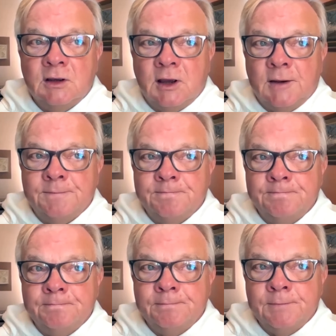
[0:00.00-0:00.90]
We'll
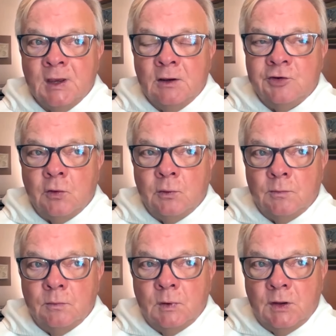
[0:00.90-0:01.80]

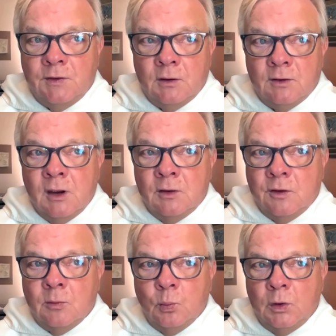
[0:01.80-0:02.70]

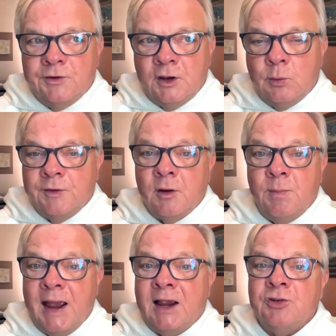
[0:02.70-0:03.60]
deal with
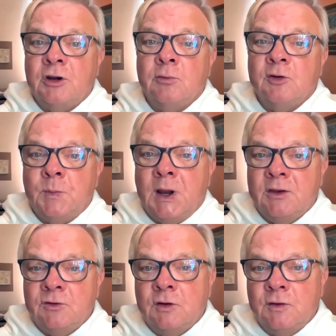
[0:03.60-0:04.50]
compassionate
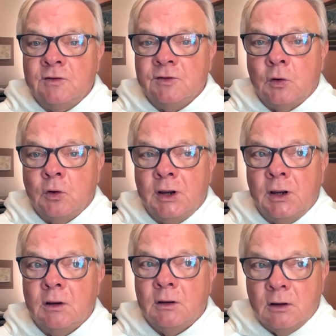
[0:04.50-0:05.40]
response to this
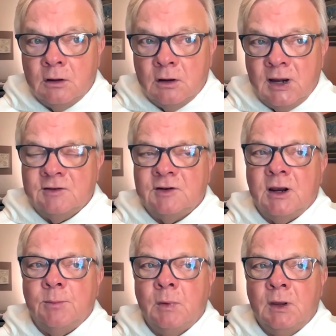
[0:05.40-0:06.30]
story next
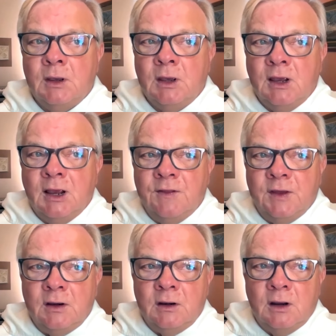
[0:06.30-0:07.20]
time. And
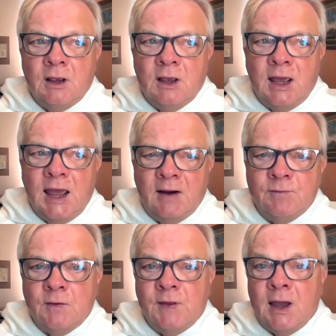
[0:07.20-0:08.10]
then
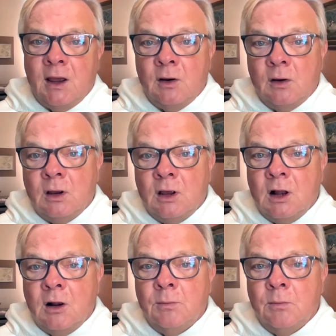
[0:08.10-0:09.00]
after that,
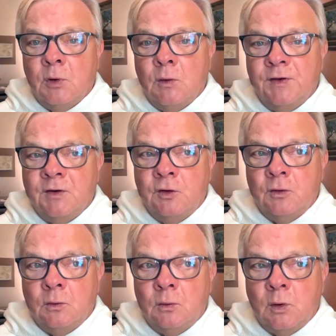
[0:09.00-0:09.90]
I'll move
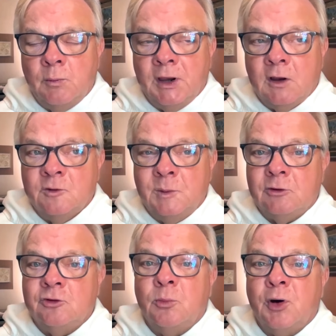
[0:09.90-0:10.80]
into what we call
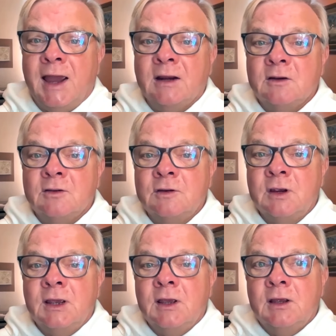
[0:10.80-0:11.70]
spiritual practice.
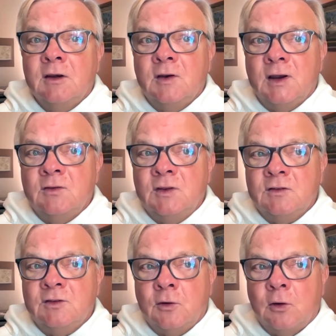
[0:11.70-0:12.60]
Does
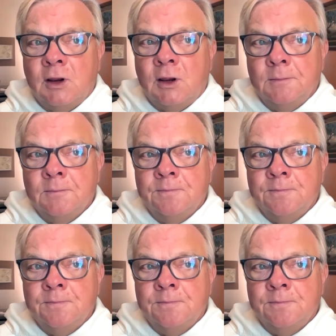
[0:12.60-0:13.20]
this story